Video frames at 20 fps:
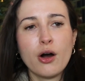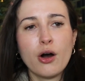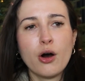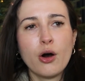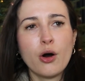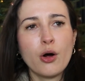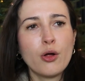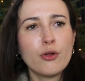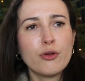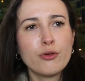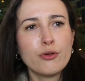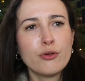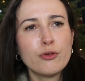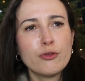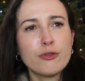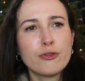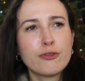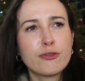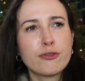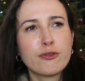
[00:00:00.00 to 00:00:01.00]

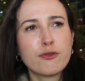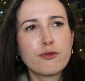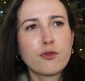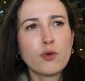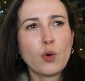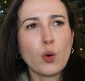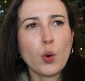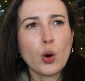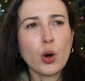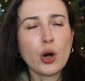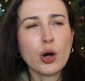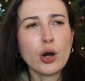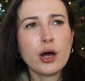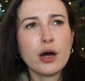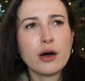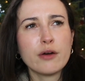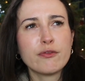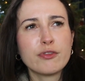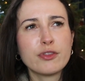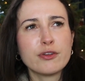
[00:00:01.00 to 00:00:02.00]
all 4
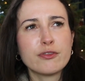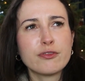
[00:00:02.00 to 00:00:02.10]
of the